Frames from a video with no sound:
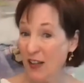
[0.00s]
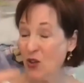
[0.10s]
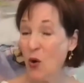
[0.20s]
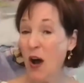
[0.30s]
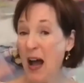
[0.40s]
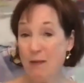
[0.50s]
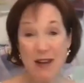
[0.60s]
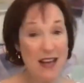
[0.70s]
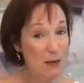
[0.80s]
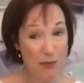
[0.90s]
So I'm
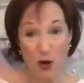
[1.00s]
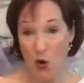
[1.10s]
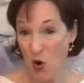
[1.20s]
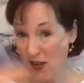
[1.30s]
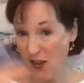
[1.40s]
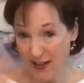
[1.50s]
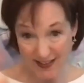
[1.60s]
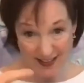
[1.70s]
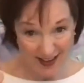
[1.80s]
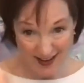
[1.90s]
keeping all this
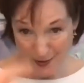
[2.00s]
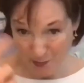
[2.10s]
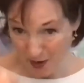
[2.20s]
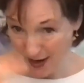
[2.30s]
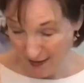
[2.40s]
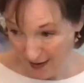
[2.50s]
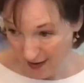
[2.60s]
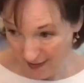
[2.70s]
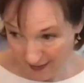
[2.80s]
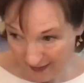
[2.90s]
data in my
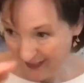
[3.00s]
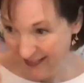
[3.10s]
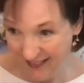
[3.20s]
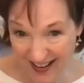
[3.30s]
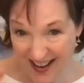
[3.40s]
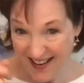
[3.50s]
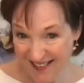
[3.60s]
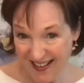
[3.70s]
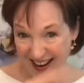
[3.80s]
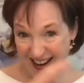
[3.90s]
head,
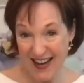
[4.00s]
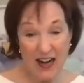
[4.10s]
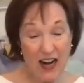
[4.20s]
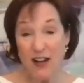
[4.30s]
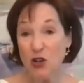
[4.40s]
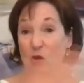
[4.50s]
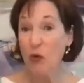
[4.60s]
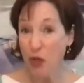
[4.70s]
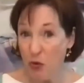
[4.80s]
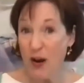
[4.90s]
right? And I do a
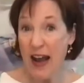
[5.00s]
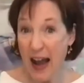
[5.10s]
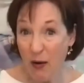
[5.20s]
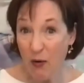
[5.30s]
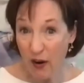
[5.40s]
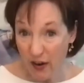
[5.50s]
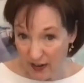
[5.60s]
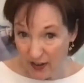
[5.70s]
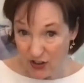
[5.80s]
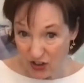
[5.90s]
3-hour
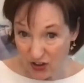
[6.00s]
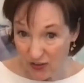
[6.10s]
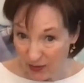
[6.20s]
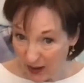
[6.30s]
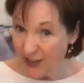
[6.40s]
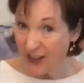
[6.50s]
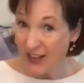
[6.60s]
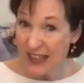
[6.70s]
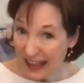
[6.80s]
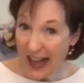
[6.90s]
initial, right? So
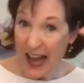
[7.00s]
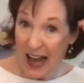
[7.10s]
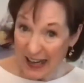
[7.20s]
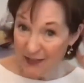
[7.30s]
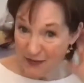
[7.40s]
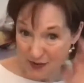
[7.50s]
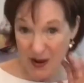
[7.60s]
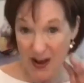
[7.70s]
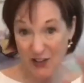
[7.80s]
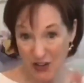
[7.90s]
this is a lot of
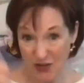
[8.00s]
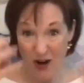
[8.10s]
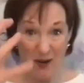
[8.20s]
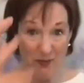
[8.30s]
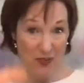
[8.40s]
information, right?